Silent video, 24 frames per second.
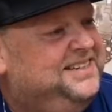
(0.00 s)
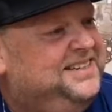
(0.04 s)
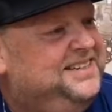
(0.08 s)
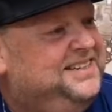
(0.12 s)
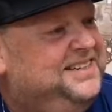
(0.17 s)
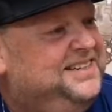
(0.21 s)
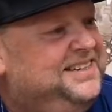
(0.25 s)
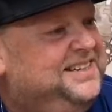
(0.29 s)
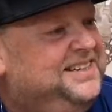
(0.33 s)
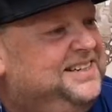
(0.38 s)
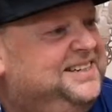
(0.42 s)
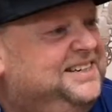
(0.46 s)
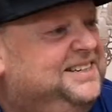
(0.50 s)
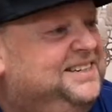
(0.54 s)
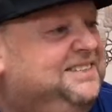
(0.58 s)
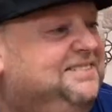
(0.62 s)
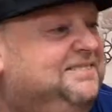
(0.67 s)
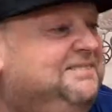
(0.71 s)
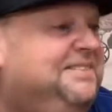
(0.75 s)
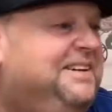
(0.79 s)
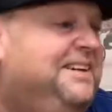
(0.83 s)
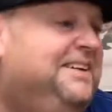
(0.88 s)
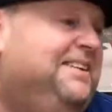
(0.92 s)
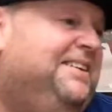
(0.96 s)

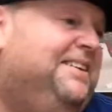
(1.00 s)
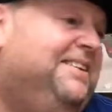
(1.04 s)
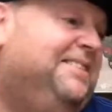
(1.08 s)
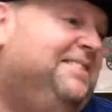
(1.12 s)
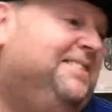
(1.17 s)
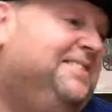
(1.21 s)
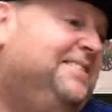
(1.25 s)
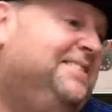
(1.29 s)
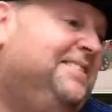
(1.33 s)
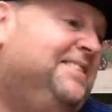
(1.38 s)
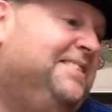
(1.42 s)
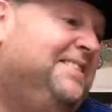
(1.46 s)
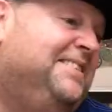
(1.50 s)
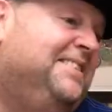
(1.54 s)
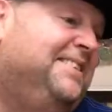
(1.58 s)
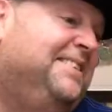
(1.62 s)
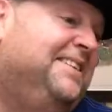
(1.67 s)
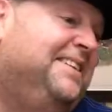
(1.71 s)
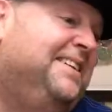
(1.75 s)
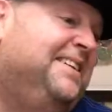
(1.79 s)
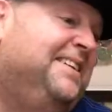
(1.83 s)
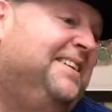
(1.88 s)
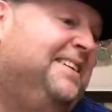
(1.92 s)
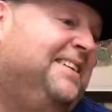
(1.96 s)

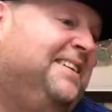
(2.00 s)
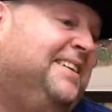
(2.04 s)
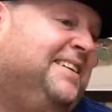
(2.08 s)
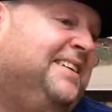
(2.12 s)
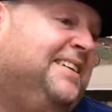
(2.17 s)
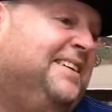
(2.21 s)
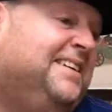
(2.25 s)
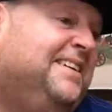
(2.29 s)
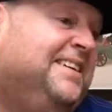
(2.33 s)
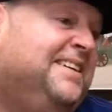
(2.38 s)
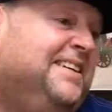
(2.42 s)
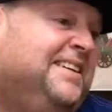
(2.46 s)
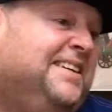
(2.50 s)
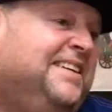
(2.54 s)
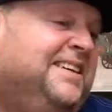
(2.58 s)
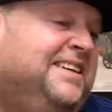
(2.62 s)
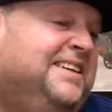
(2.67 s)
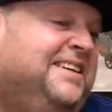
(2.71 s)
This person isn't speaking.